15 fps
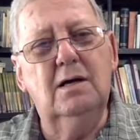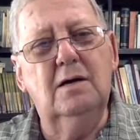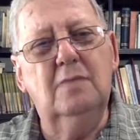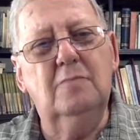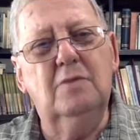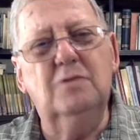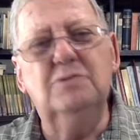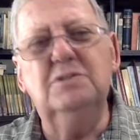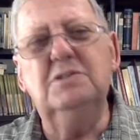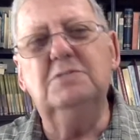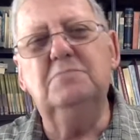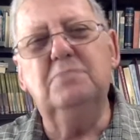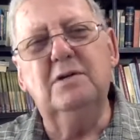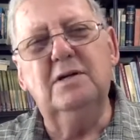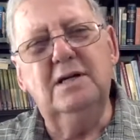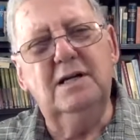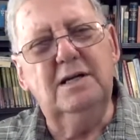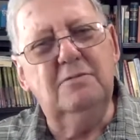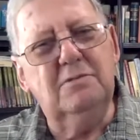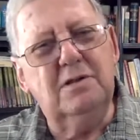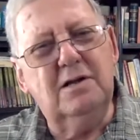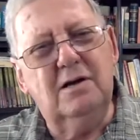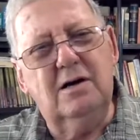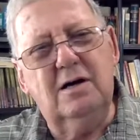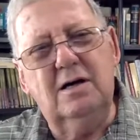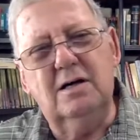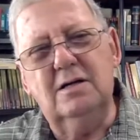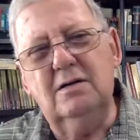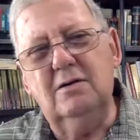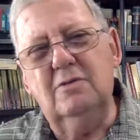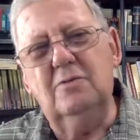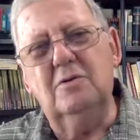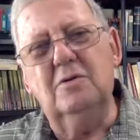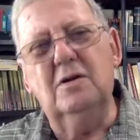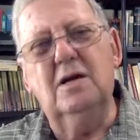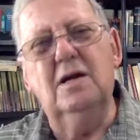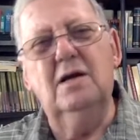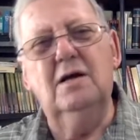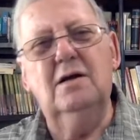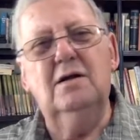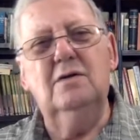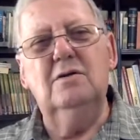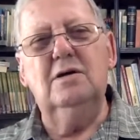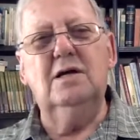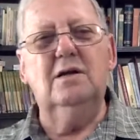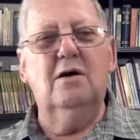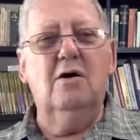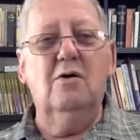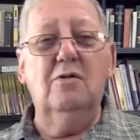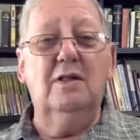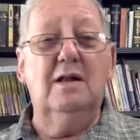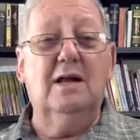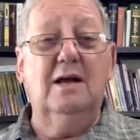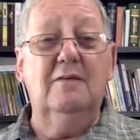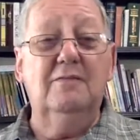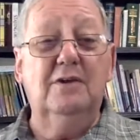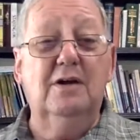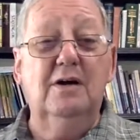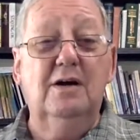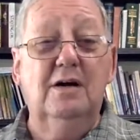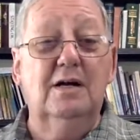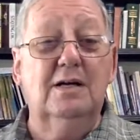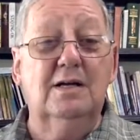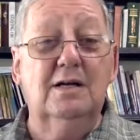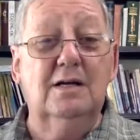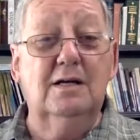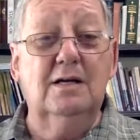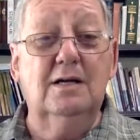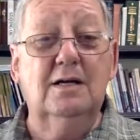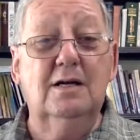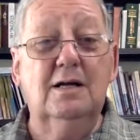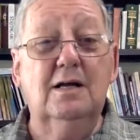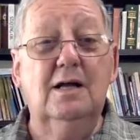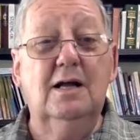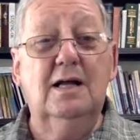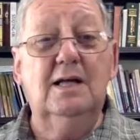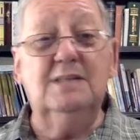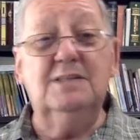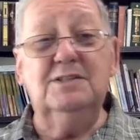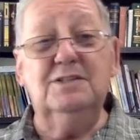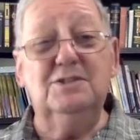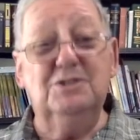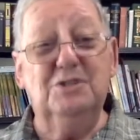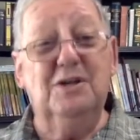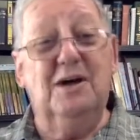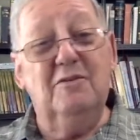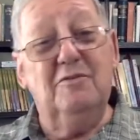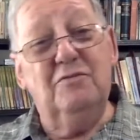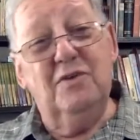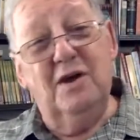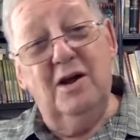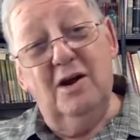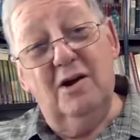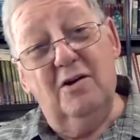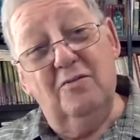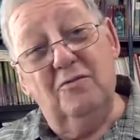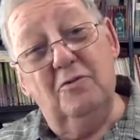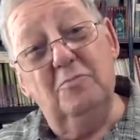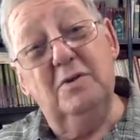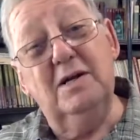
Moses pleaded with God, Lord, look at all that I've done. It's just not fair for me